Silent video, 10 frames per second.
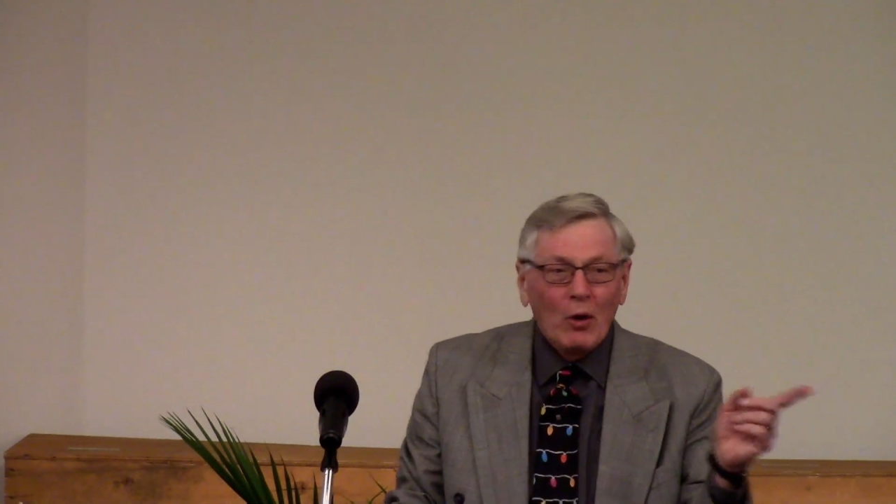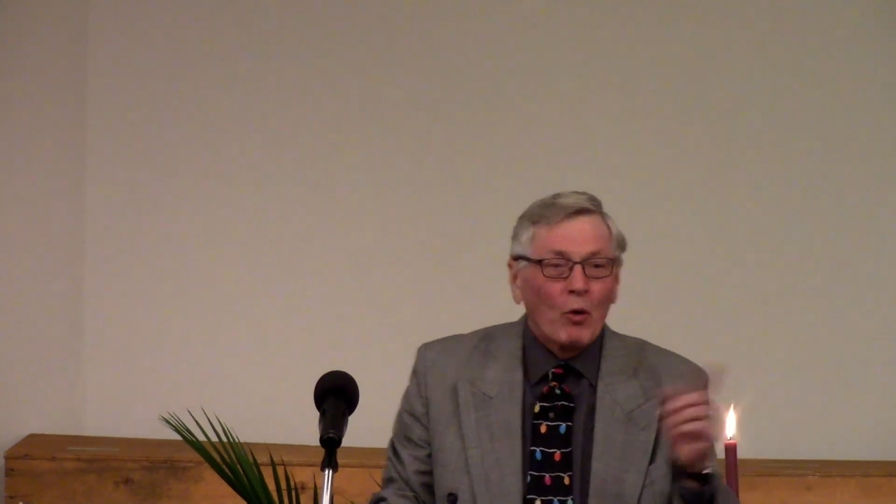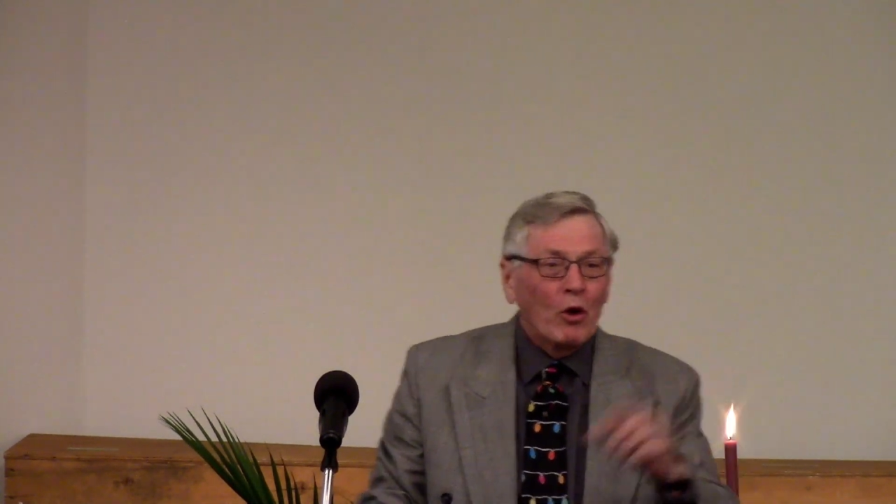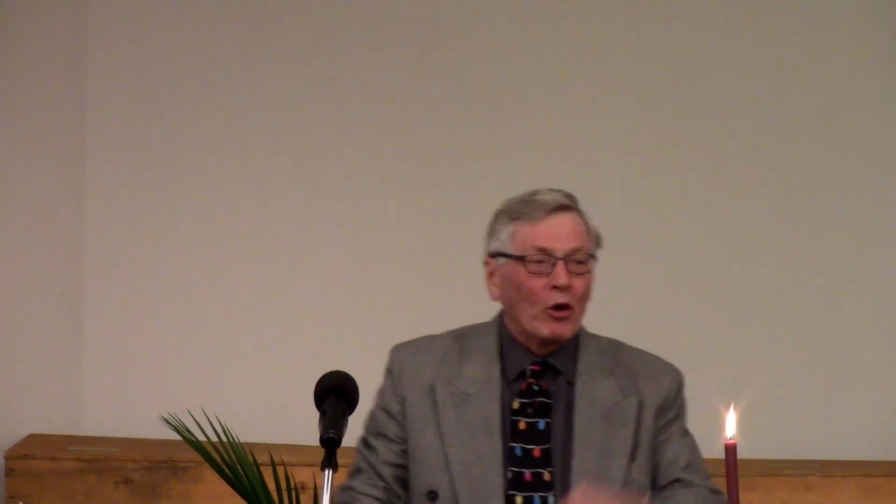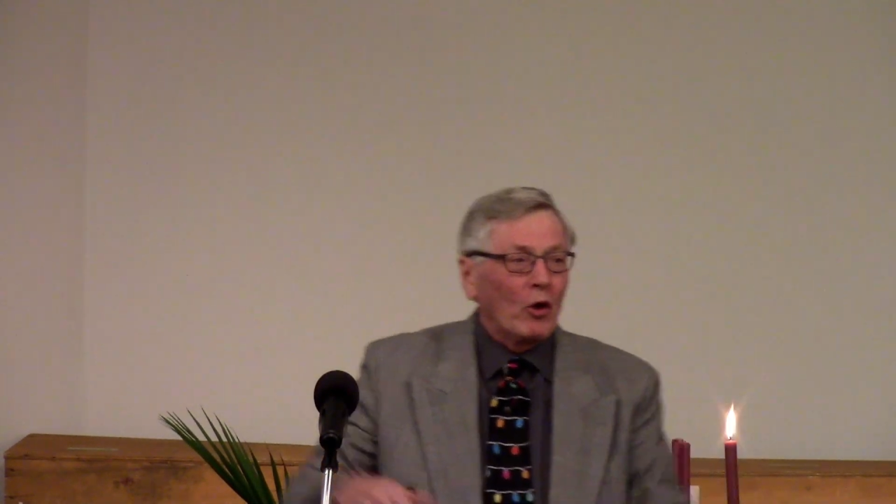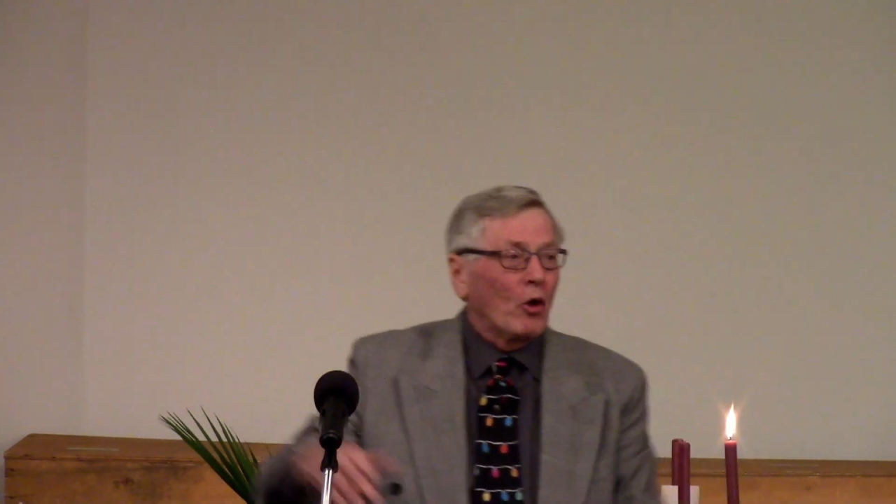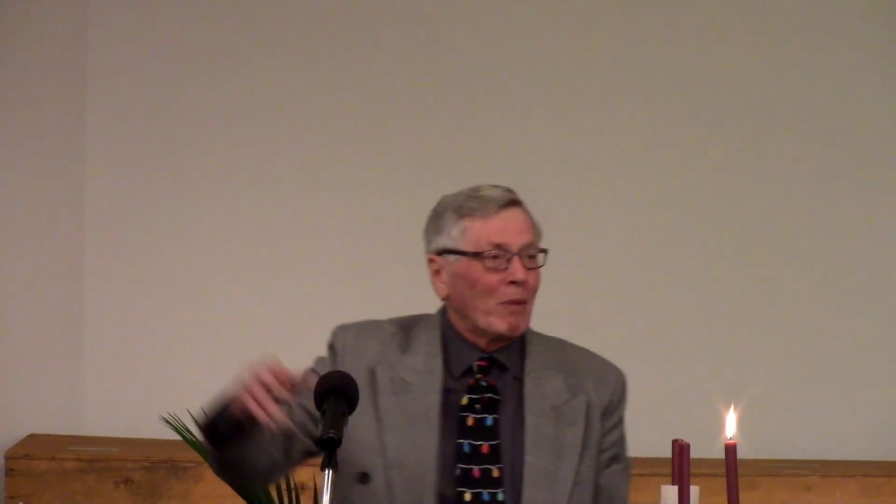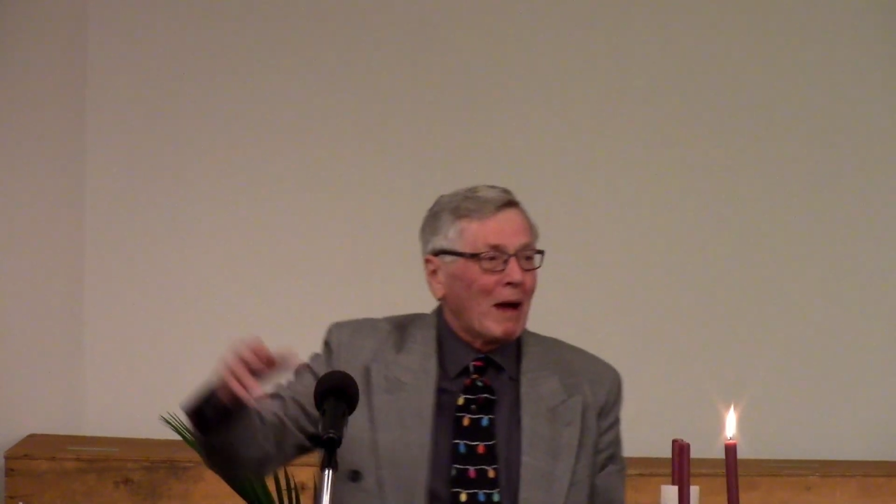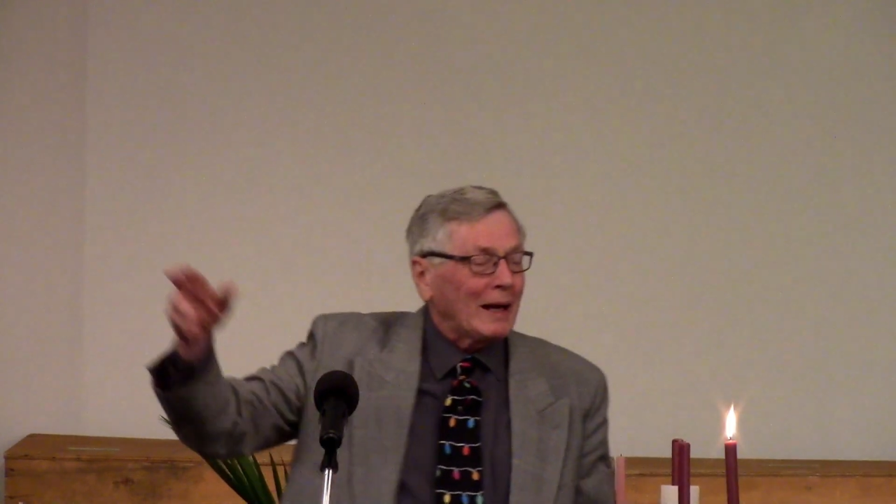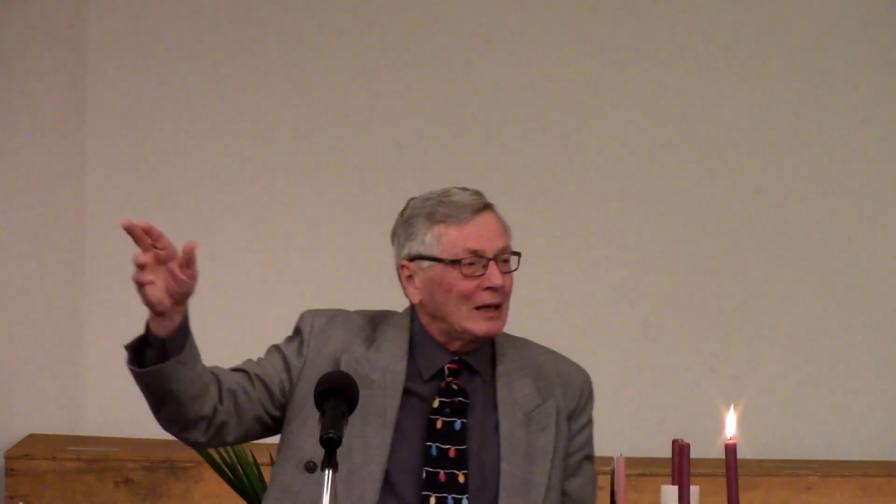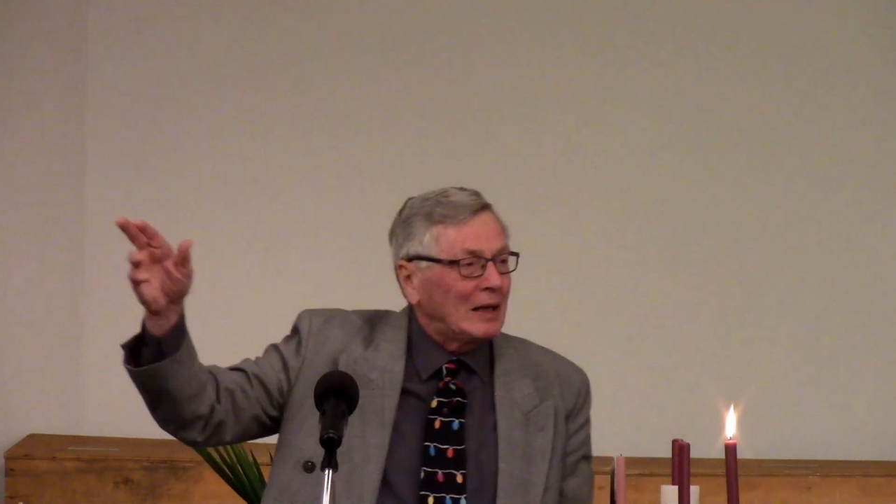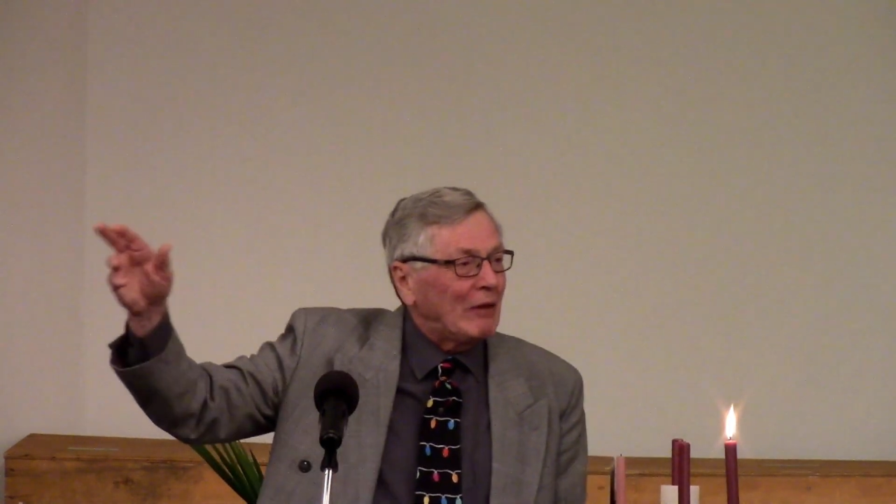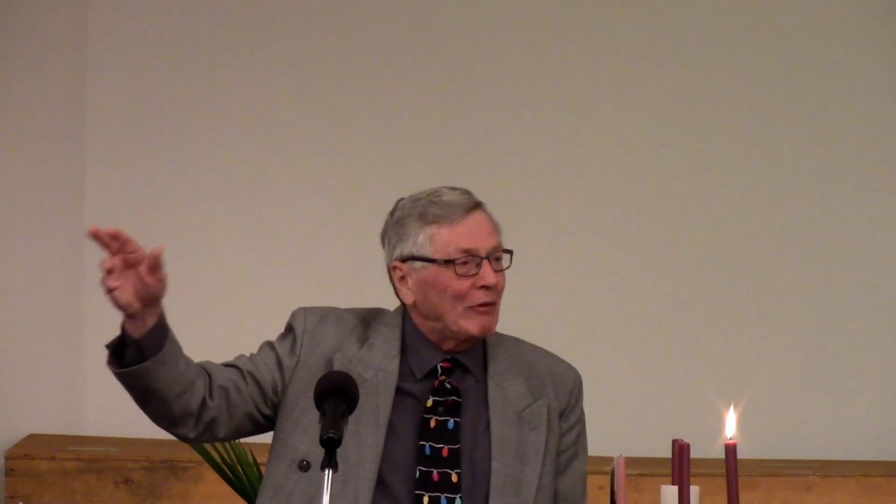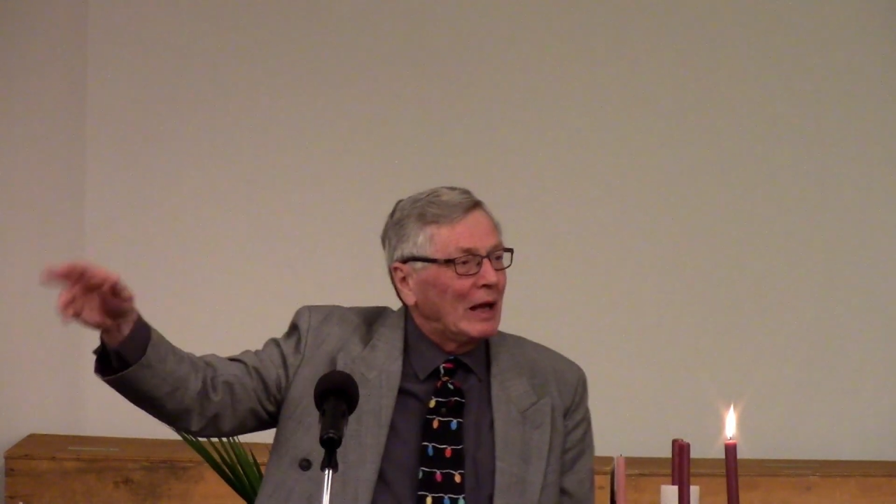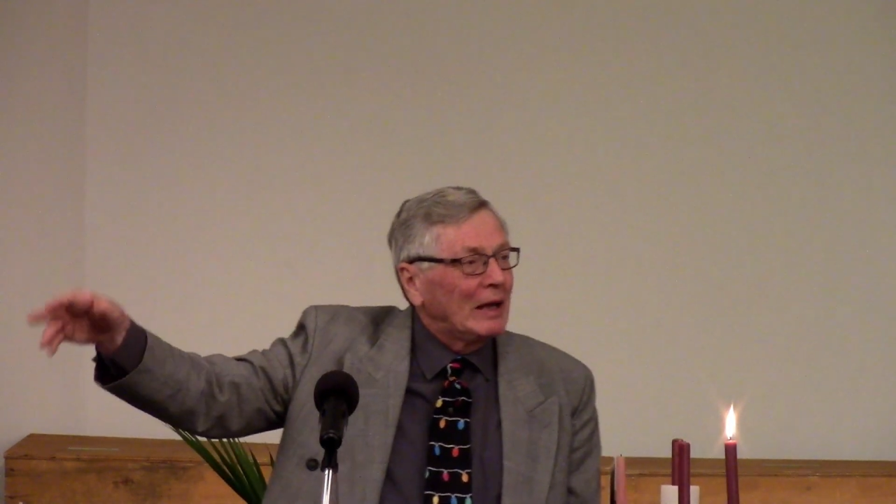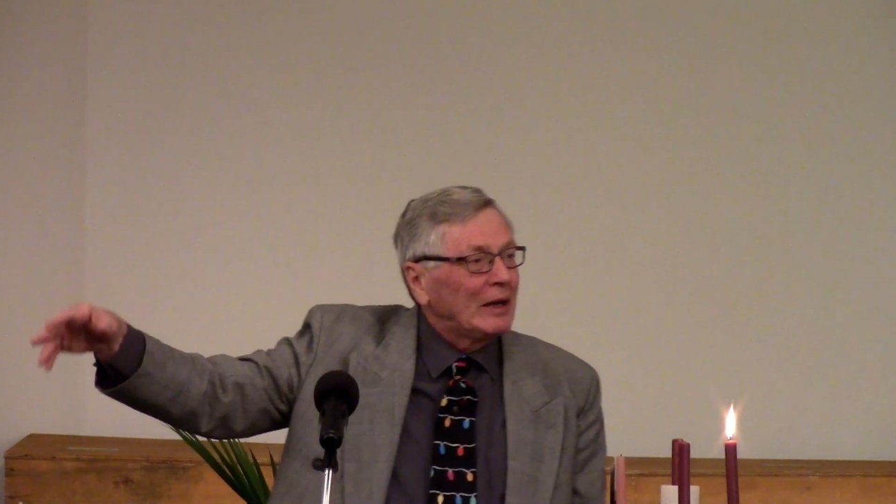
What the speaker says: will go back to David,